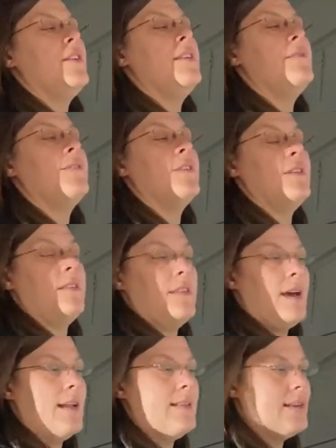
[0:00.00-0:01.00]
convert
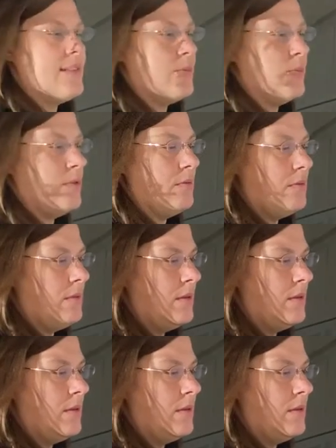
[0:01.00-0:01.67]
that decimal